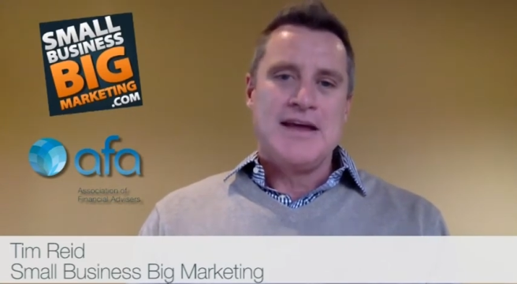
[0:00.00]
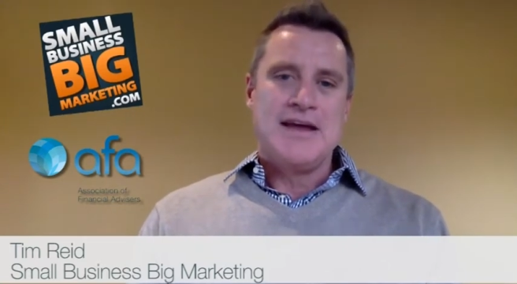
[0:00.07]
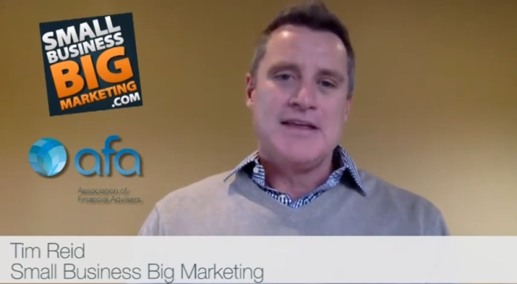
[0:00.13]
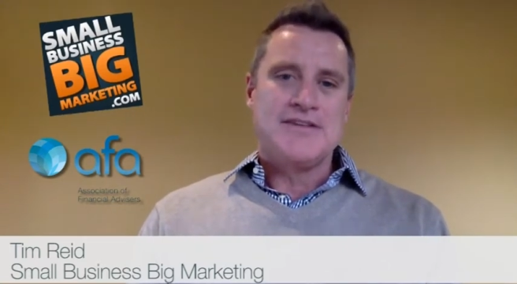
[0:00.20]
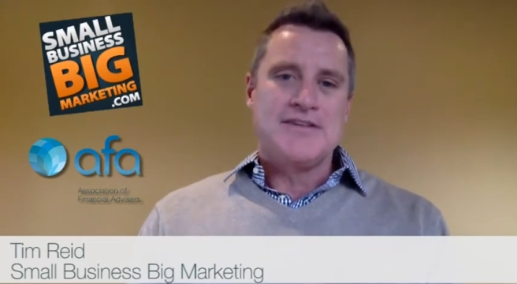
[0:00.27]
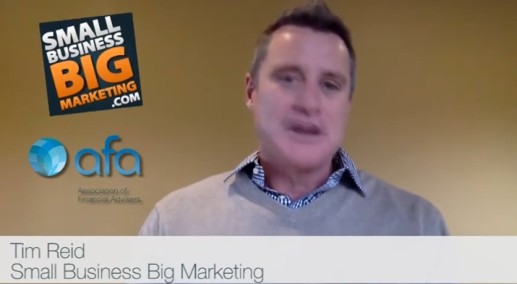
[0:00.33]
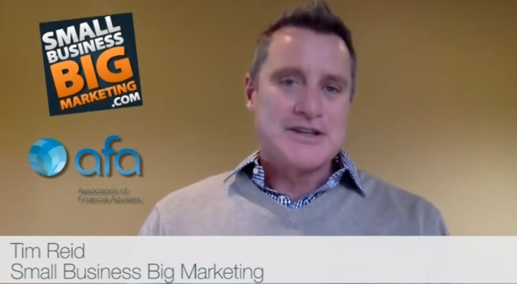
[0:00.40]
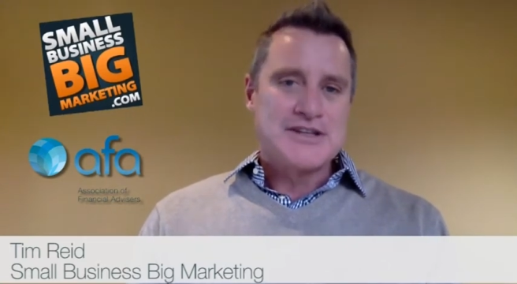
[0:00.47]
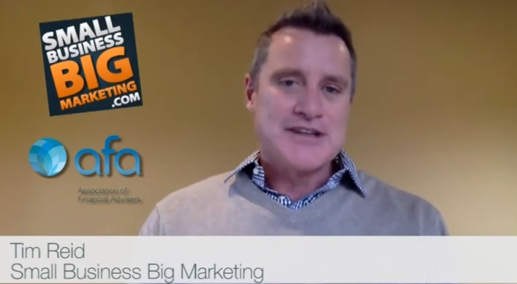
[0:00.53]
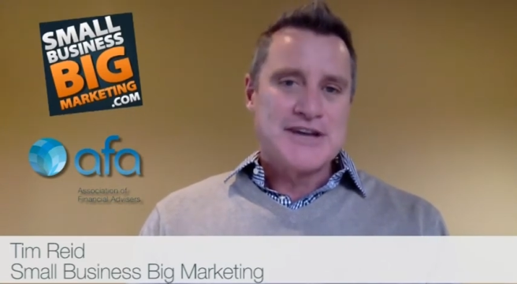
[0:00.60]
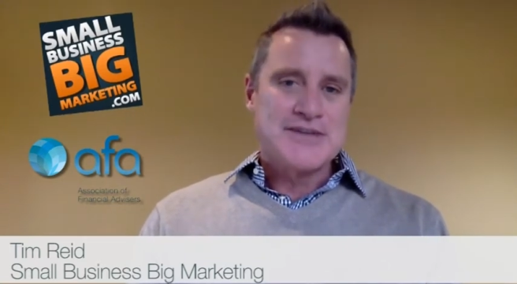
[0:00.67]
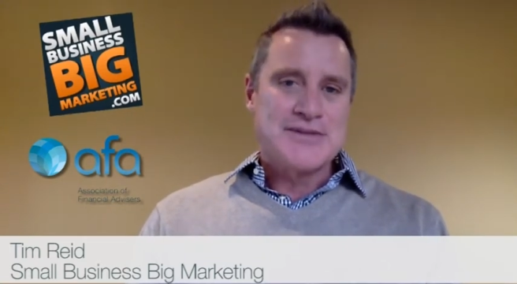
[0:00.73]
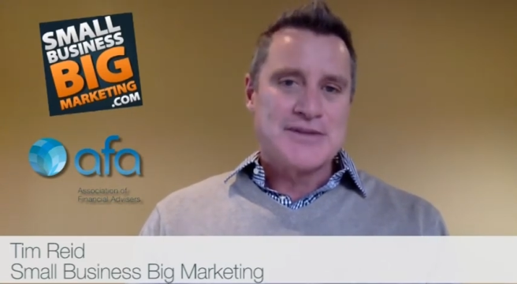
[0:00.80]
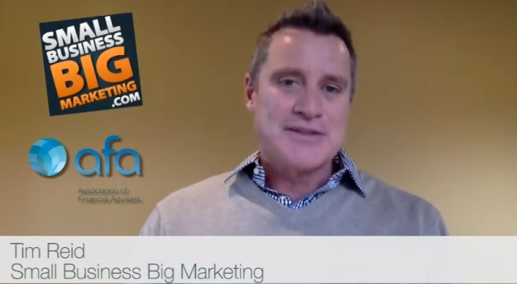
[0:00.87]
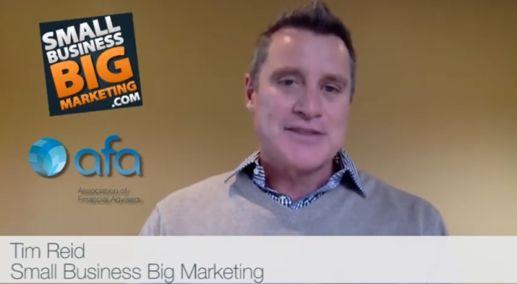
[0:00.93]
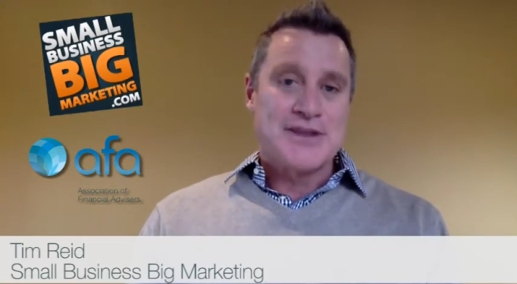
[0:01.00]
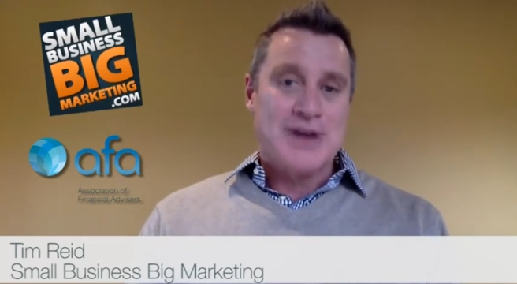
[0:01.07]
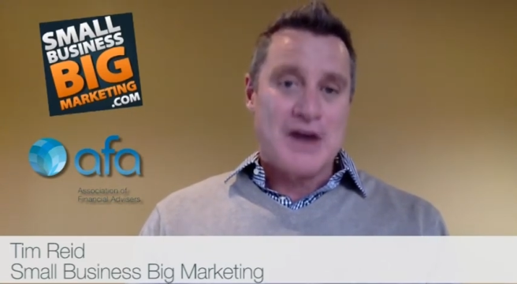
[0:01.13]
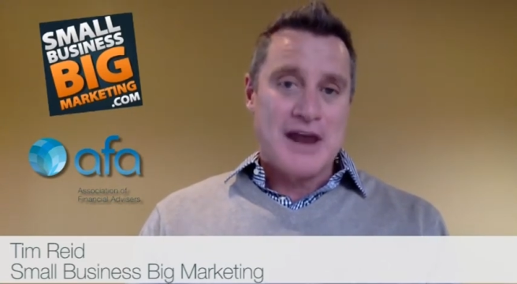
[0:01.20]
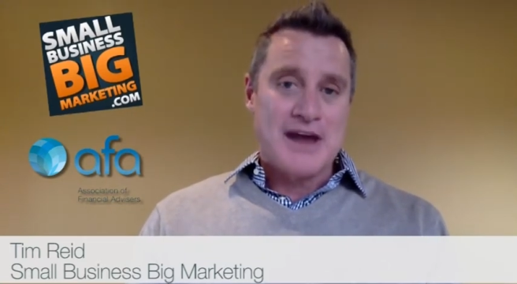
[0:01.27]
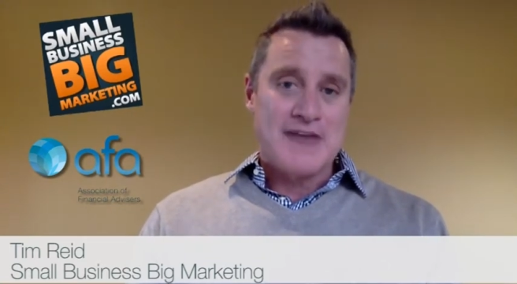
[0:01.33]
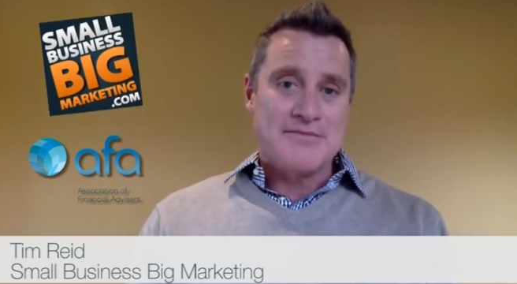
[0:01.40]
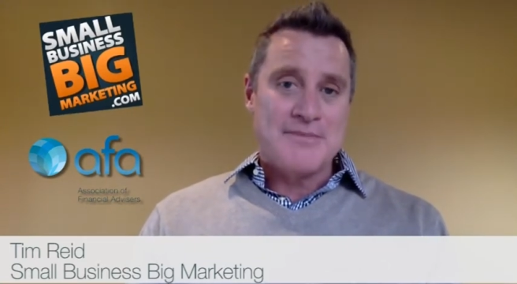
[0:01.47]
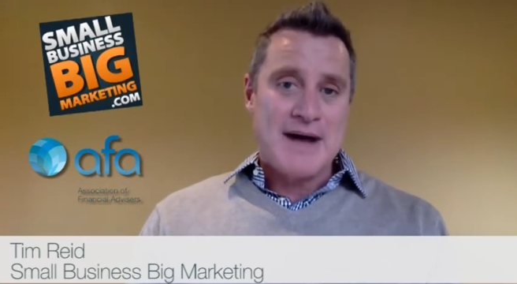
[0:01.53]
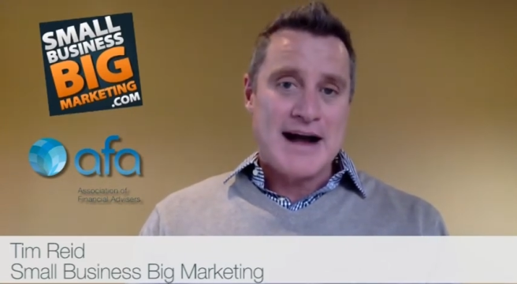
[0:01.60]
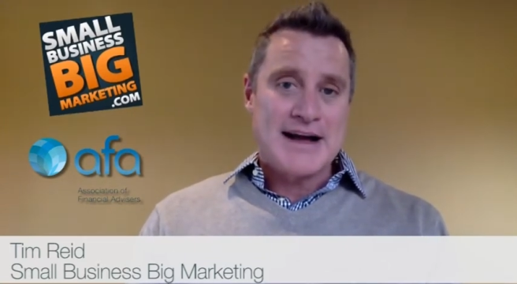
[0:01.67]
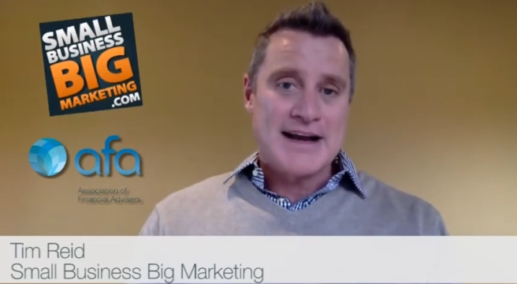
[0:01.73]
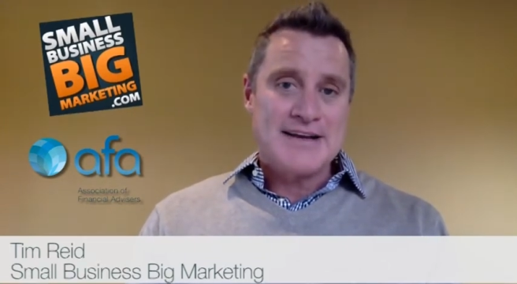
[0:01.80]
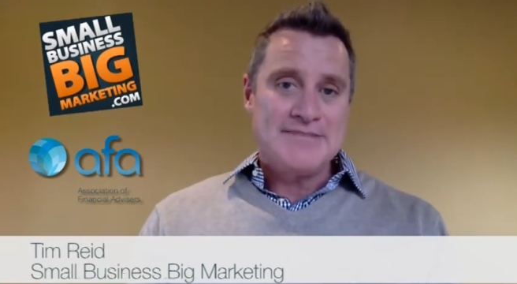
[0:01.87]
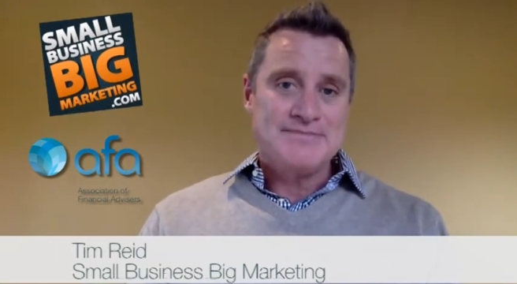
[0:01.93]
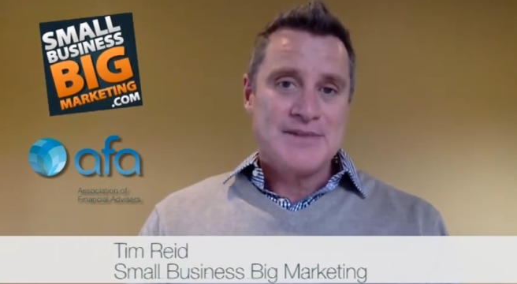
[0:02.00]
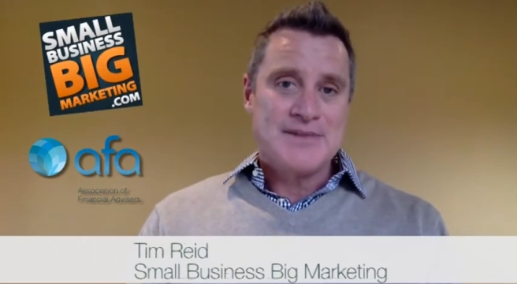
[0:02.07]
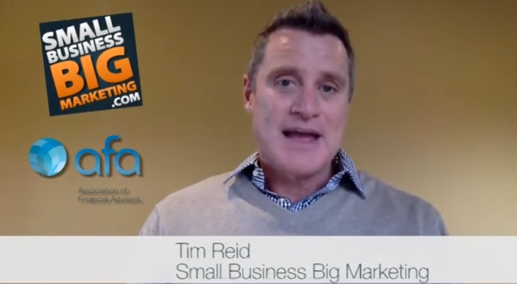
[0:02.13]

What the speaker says: There's no secret that I love marketing,